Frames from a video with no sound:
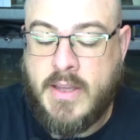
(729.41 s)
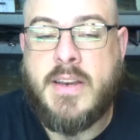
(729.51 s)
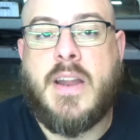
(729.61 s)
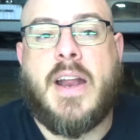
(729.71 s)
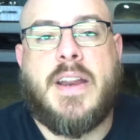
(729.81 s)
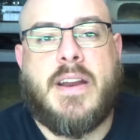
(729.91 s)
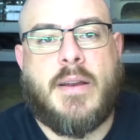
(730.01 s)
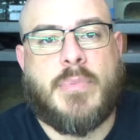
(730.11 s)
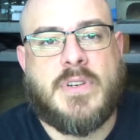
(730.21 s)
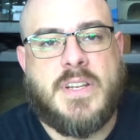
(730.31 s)

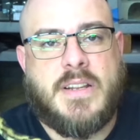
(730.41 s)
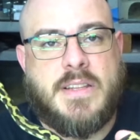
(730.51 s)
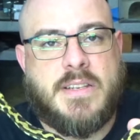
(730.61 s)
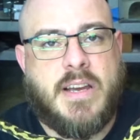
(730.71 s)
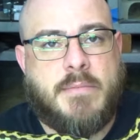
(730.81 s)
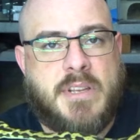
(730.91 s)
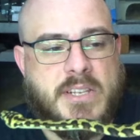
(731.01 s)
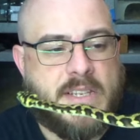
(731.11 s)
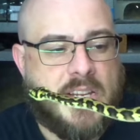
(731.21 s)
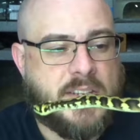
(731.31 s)
99% of the time
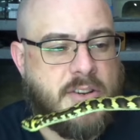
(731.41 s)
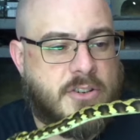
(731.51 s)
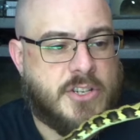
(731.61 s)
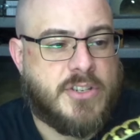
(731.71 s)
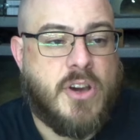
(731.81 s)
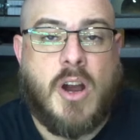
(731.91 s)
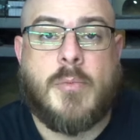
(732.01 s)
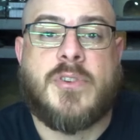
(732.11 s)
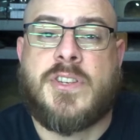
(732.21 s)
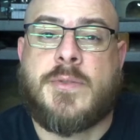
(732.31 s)
these things are just
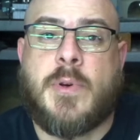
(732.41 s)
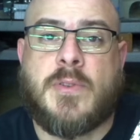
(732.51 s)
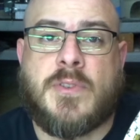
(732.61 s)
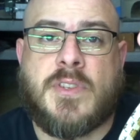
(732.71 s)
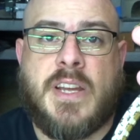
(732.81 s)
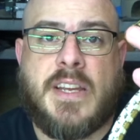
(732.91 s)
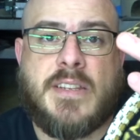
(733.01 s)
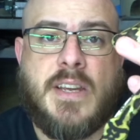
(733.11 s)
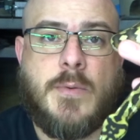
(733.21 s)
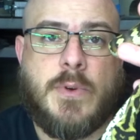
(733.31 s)
garbage disposal
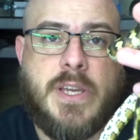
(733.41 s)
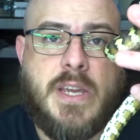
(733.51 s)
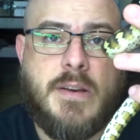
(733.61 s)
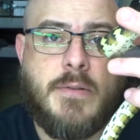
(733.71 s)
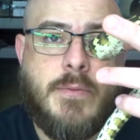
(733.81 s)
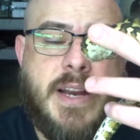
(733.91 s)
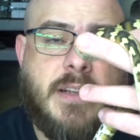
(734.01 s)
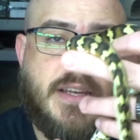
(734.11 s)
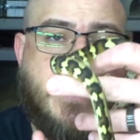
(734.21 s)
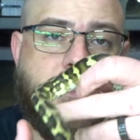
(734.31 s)
snakes and will eat
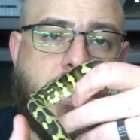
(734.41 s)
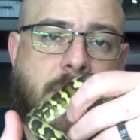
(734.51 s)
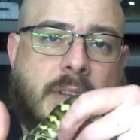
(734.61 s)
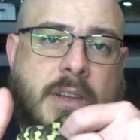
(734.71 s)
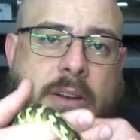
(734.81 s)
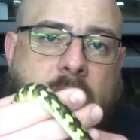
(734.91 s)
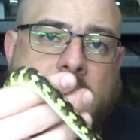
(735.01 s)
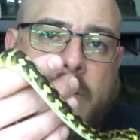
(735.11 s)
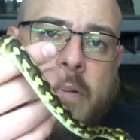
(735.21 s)
readily throughout the year.